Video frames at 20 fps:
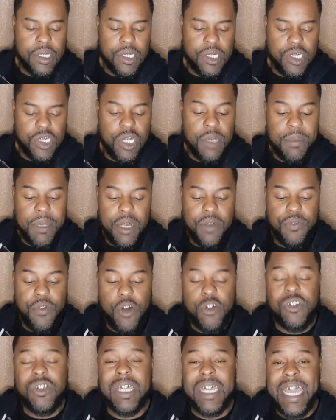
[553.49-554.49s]
she'll be the
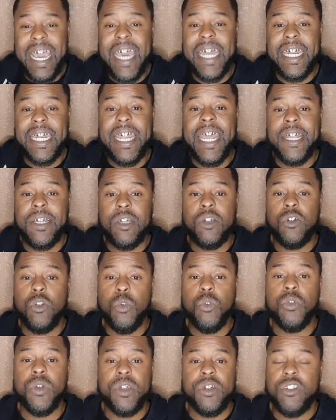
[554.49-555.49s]
first candidate to
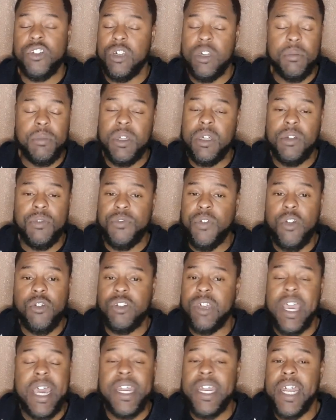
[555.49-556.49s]
do it. She'll be the
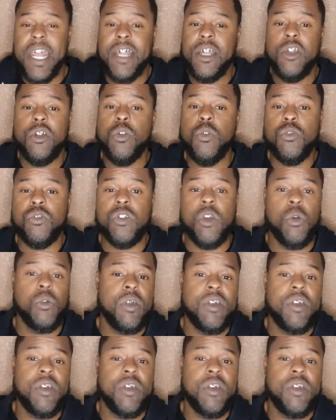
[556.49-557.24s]
first candidate to do so.